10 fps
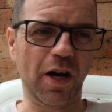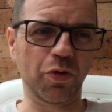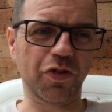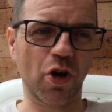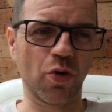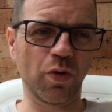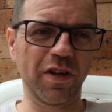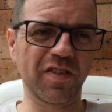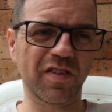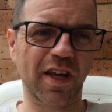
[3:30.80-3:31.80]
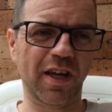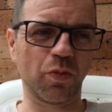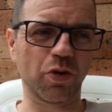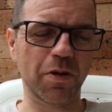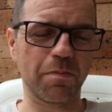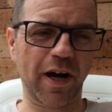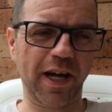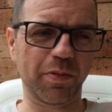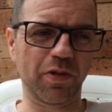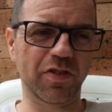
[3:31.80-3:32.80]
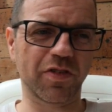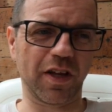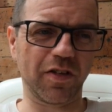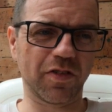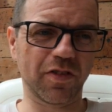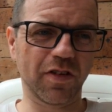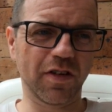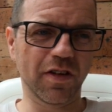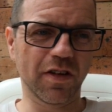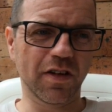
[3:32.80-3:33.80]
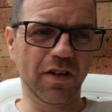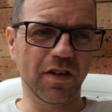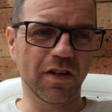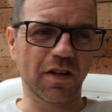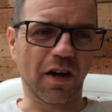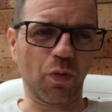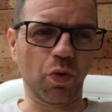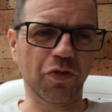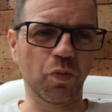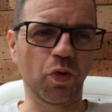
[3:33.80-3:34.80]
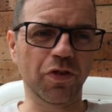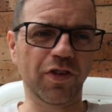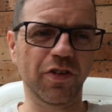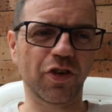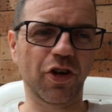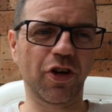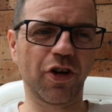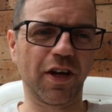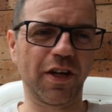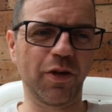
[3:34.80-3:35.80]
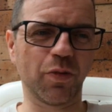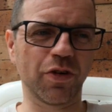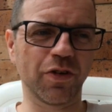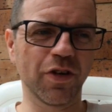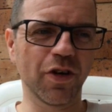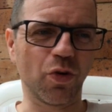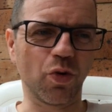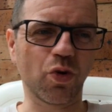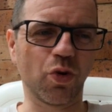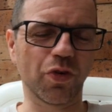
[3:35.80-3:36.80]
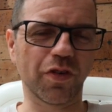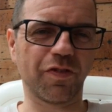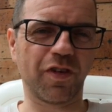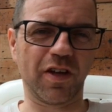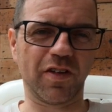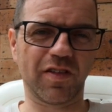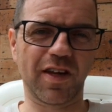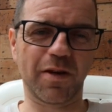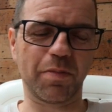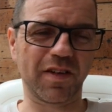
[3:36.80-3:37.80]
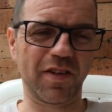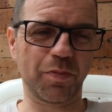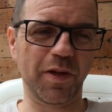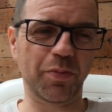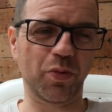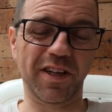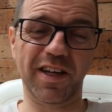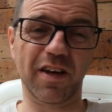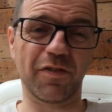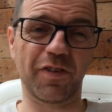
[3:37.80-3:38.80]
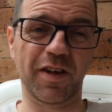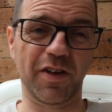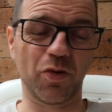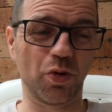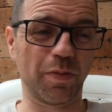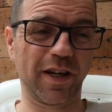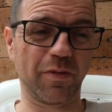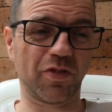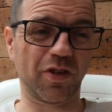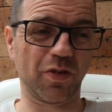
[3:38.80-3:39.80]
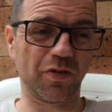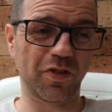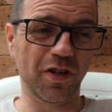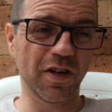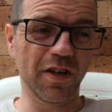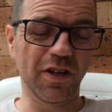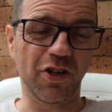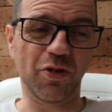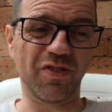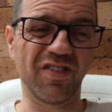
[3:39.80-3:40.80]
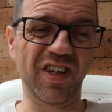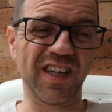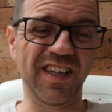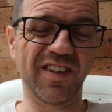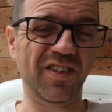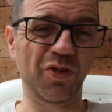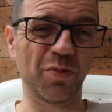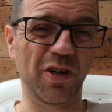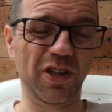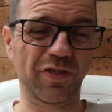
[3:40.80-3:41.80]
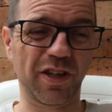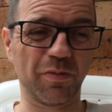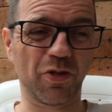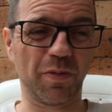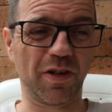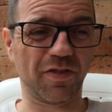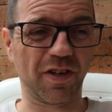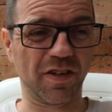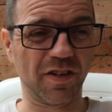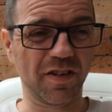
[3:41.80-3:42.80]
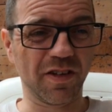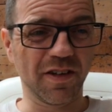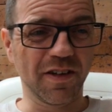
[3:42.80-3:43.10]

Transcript: I was only saying what the Bible says. I wasn't wanting to hurt anyone or cause offense. Yeah, but these people, they get offended all by themselves. You don't really need to do much for them to be offended.